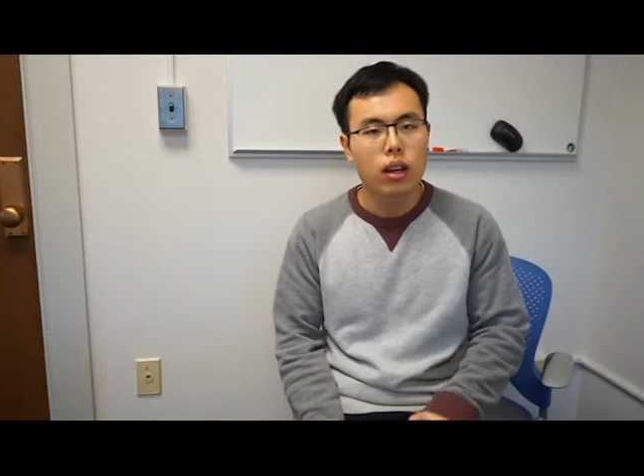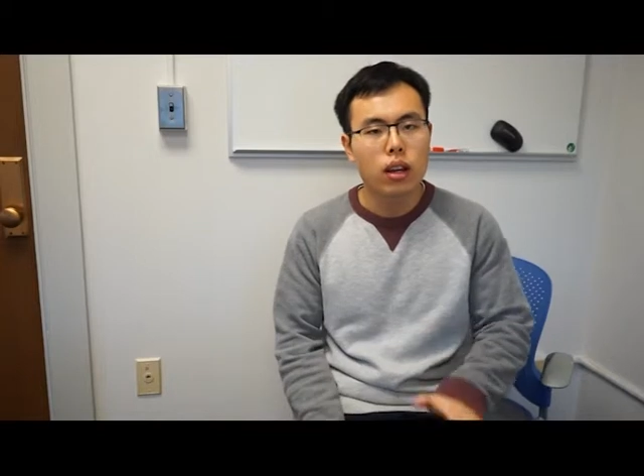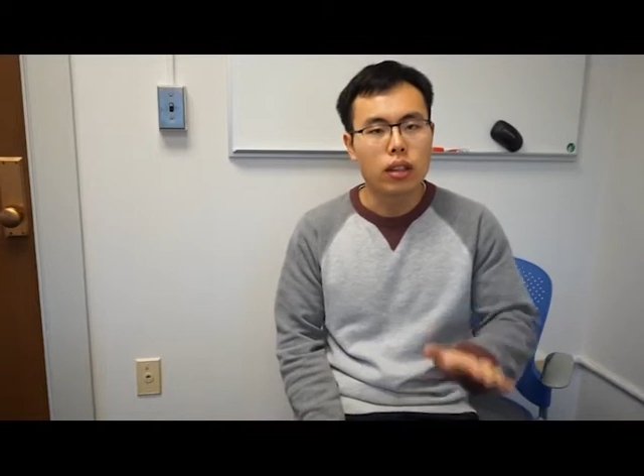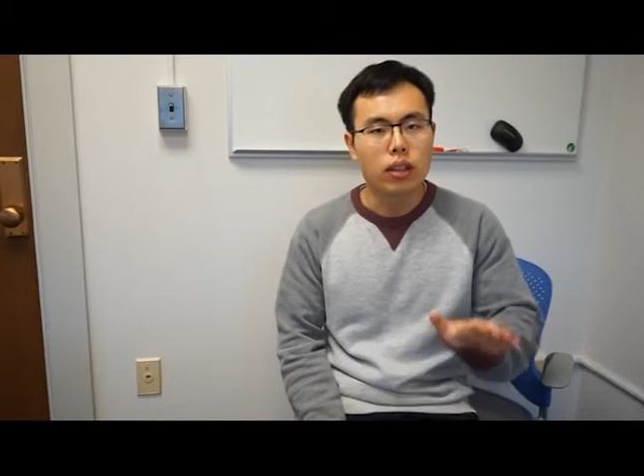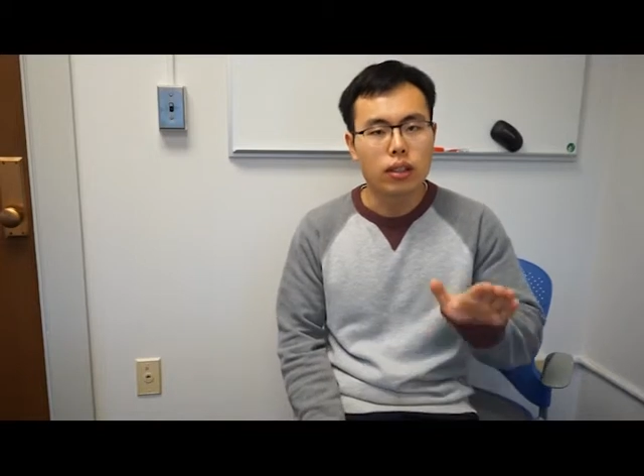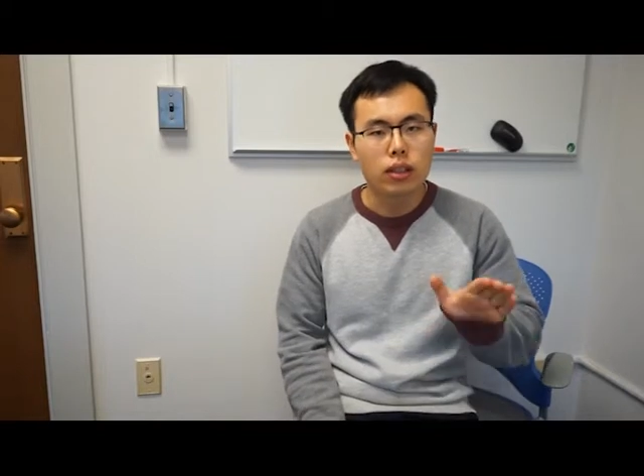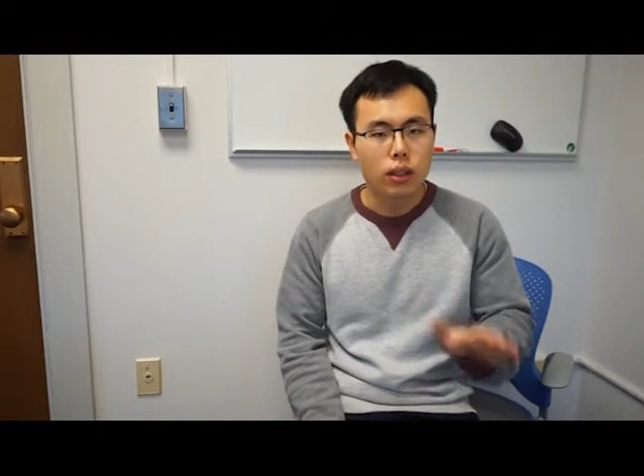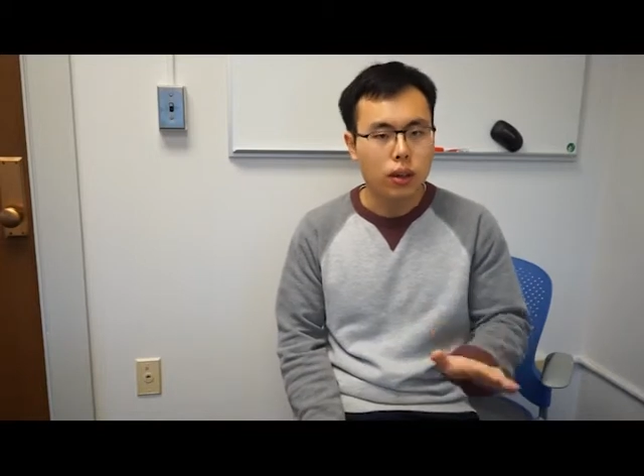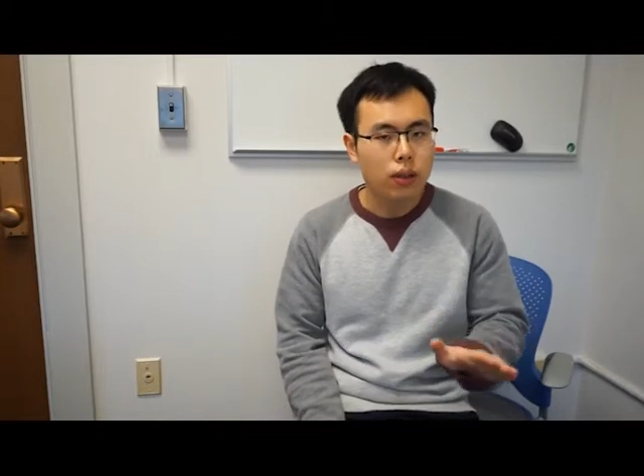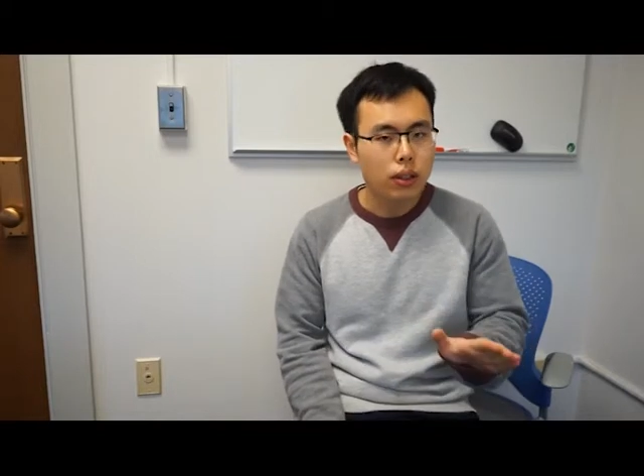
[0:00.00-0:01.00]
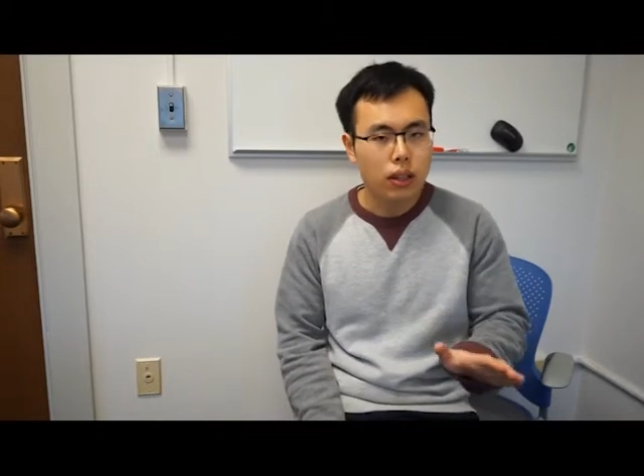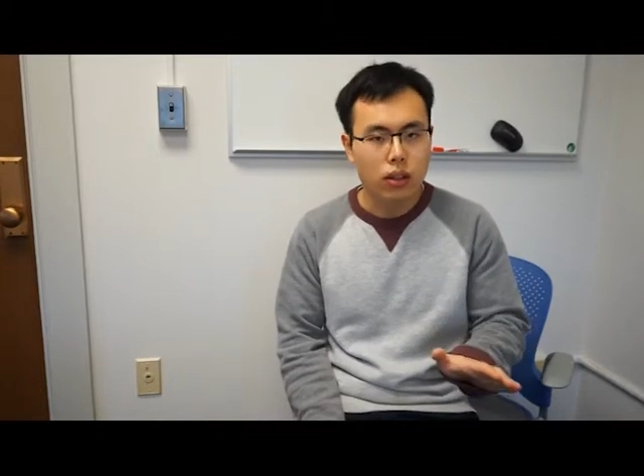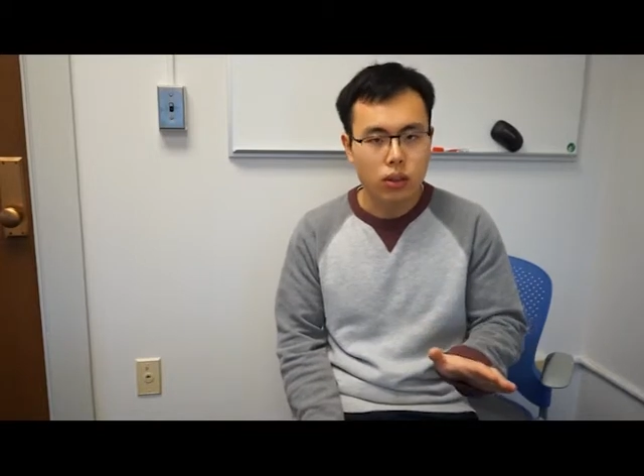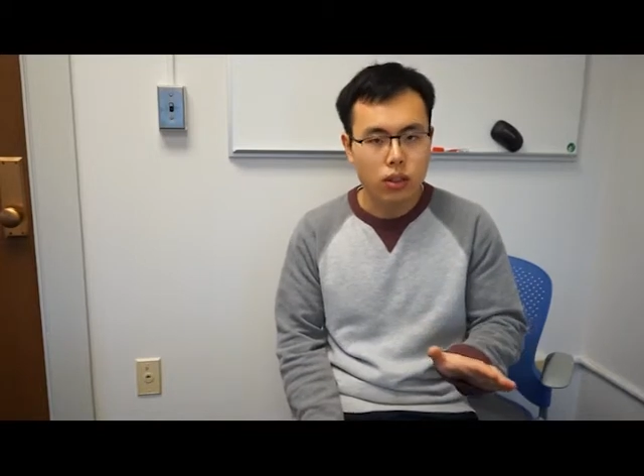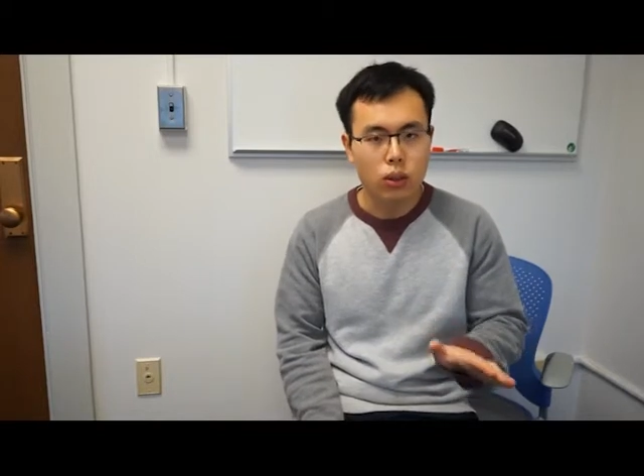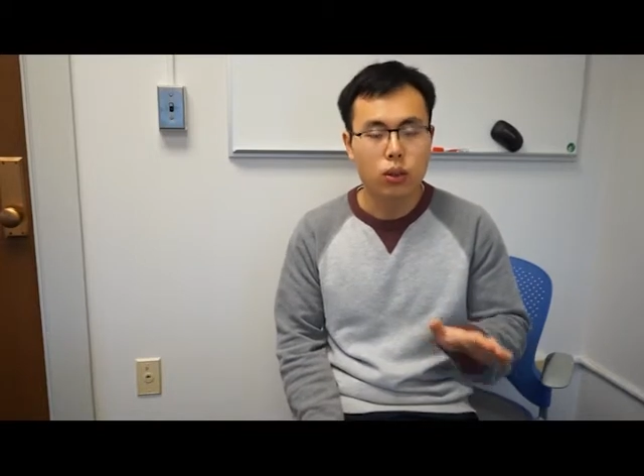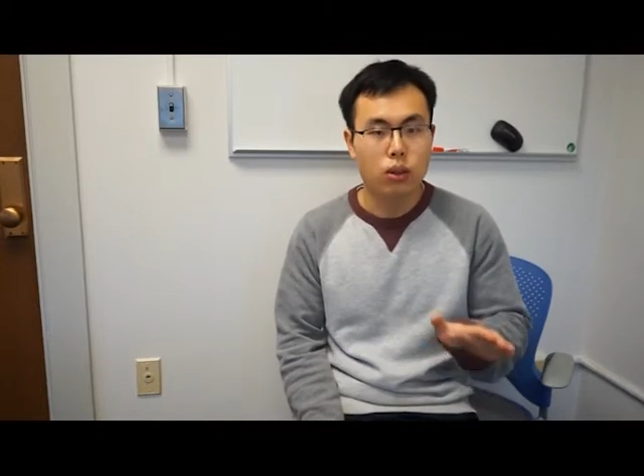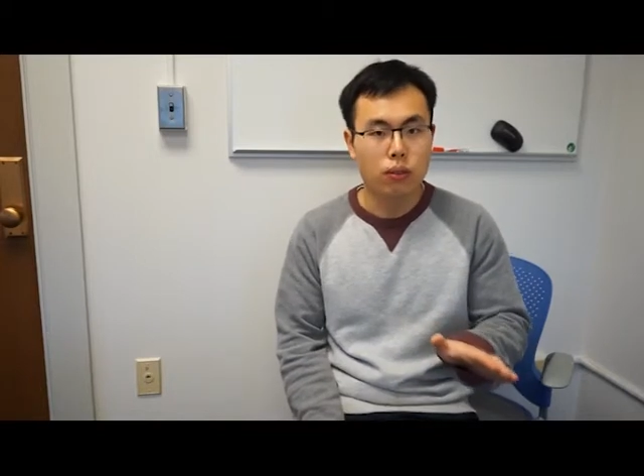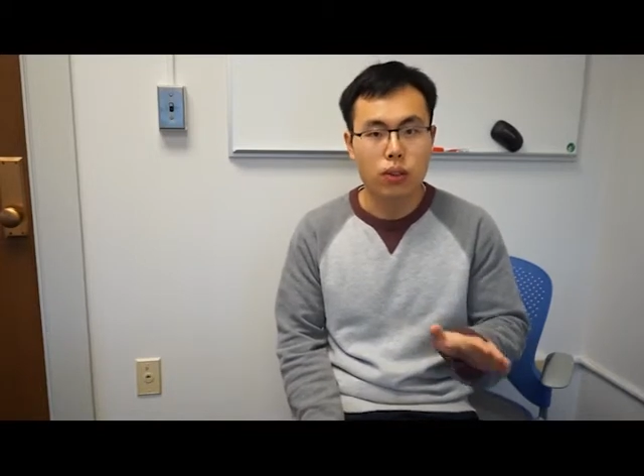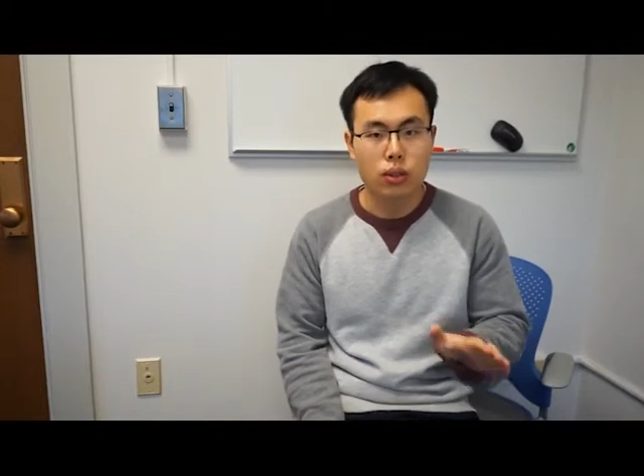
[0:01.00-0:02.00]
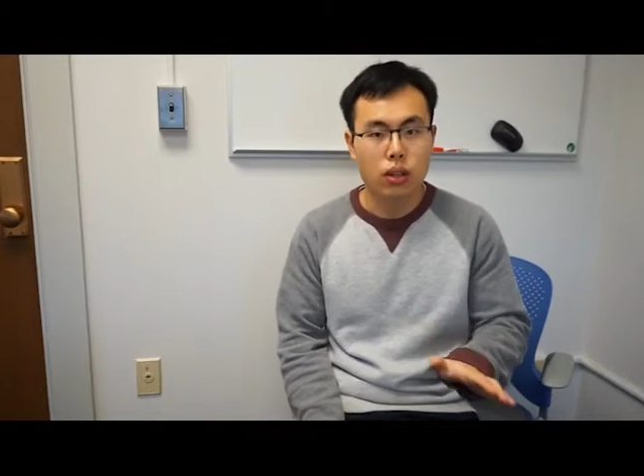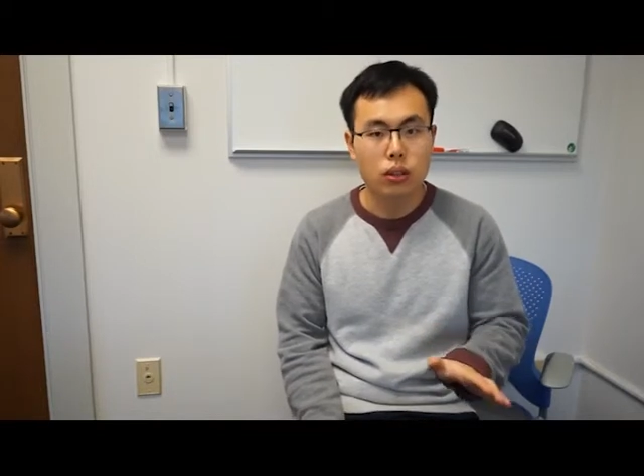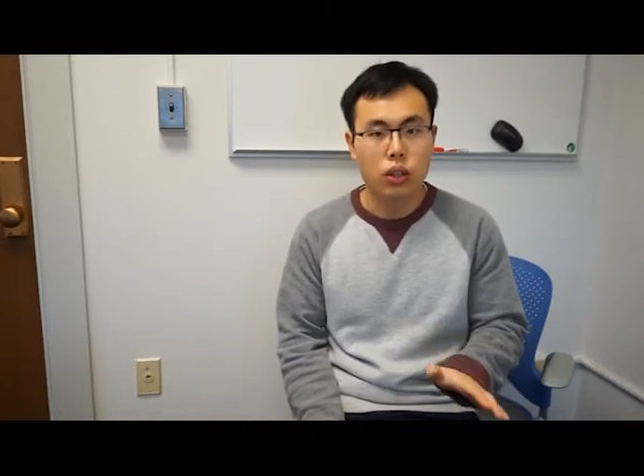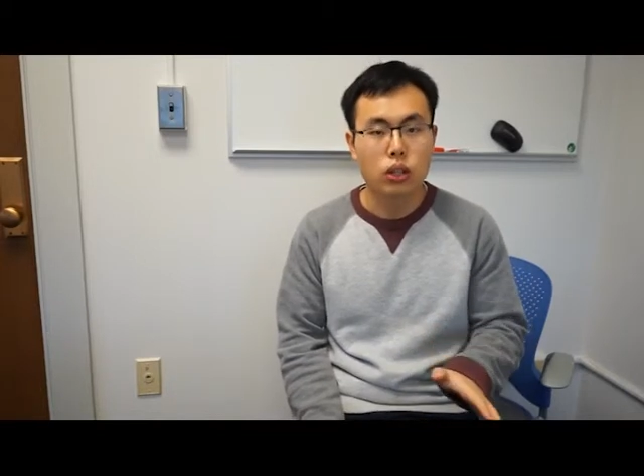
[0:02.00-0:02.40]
this surface energy or surface tension